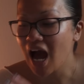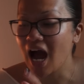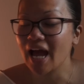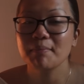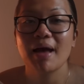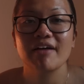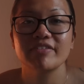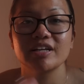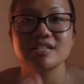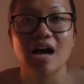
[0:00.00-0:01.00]
I am
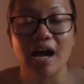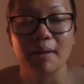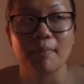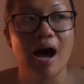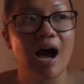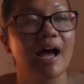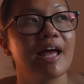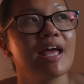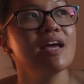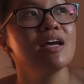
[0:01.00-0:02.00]
having a time.
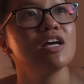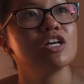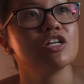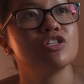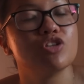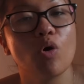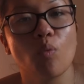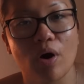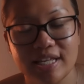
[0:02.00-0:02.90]
I don't want